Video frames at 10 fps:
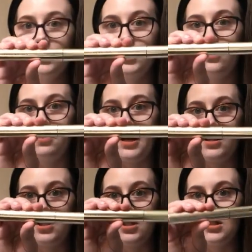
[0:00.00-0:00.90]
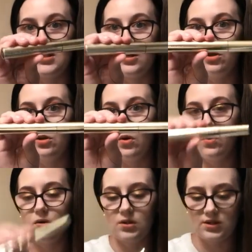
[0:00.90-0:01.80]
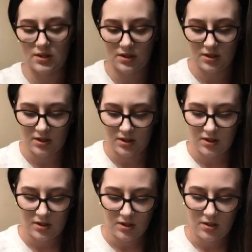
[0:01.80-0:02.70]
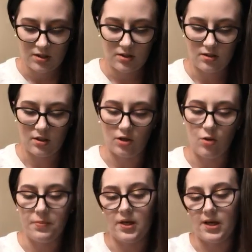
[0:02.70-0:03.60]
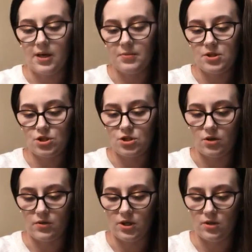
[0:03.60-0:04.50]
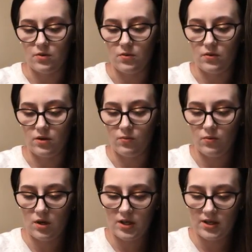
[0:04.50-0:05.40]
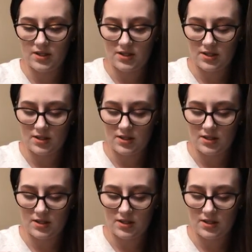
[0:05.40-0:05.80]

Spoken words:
So the packaging is like gold. I'll open it up and show you the wand.